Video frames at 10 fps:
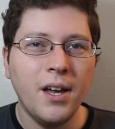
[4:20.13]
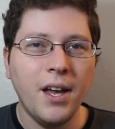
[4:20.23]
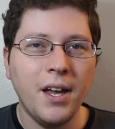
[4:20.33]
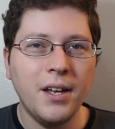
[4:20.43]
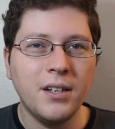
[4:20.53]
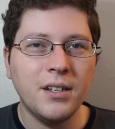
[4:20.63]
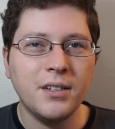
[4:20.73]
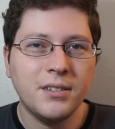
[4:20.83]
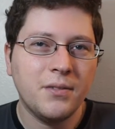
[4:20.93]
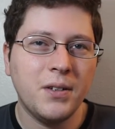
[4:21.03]
and
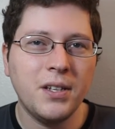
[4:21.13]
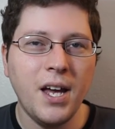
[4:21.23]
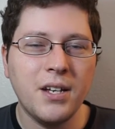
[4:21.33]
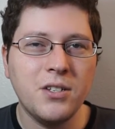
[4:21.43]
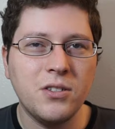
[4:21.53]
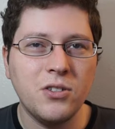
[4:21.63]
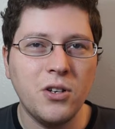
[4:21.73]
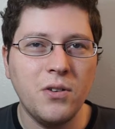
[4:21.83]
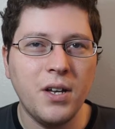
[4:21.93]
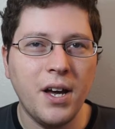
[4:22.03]
uh, stuff like that, just to
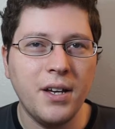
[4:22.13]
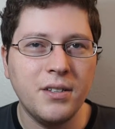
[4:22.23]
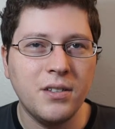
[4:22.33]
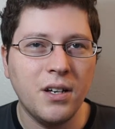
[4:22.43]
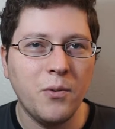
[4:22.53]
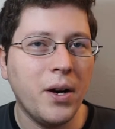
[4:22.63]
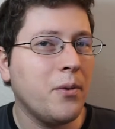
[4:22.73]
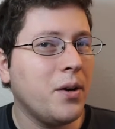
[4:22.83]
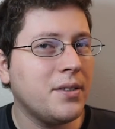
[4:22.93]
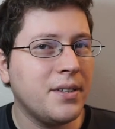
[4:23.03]
show you guys uh, where
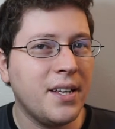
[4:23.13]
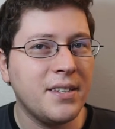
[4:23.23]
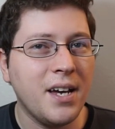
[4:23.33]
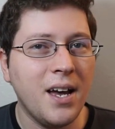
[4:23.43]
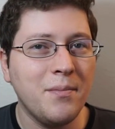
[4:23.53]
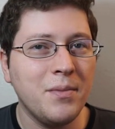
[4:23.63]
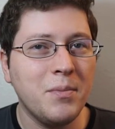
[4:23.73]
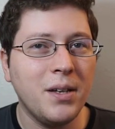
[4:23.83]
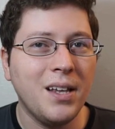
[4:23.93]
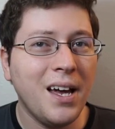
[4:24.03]
I was at that time in
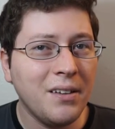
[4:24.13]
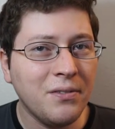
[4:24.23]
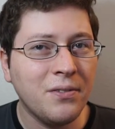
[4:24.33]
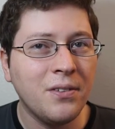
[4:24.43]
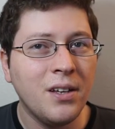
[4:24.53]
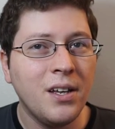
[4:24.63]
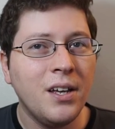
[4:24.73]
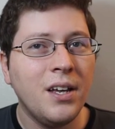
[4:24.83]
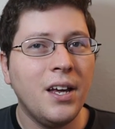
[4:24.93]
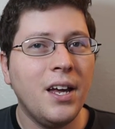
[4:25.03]
my life,
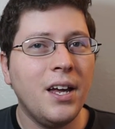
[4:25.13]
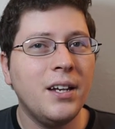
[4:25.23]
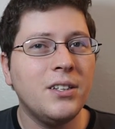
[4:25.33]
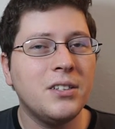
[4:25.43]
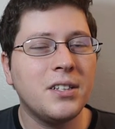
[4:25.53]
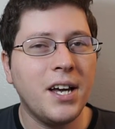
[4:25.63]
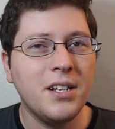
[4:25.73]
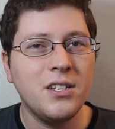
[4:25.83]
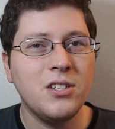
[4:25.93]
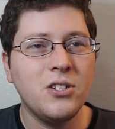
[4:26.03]
and just to
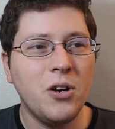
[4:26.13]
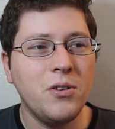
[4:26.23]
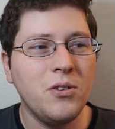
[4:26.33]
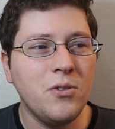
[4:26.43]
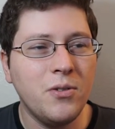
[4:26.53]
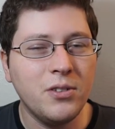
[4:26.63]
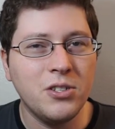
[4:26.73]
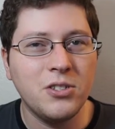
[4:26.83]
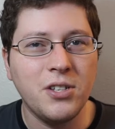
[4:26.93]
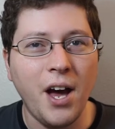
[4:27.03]
kind of show you
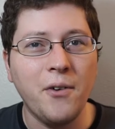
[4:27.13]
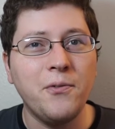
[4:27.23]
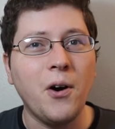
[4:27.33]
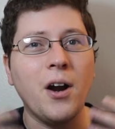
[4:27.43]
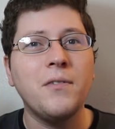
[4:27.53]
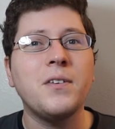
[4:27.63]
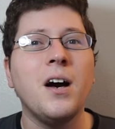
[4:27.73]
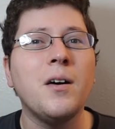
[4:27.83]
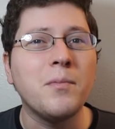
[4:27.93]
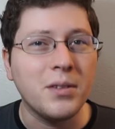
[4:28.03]
just how far I've
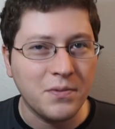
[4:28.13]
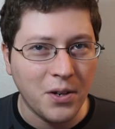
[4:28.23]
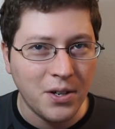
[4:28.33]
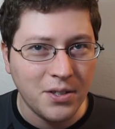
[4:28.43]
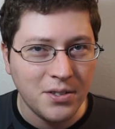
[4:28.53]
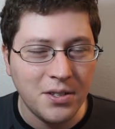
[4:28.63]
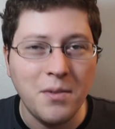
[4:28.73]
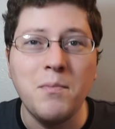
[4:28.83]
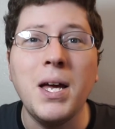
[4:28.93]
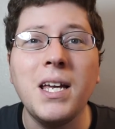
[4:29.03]
come as far as
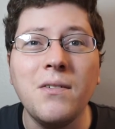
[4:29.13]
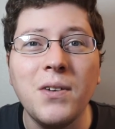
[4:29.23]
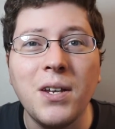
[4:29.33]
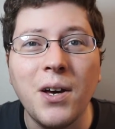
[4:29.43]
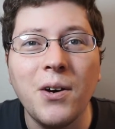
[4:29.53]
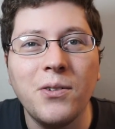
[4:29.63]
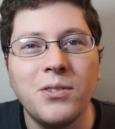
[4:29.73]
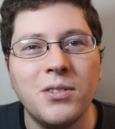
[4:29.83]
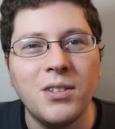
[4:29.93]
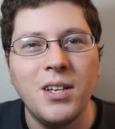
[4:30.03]
making
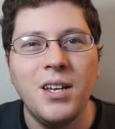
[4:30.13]
videos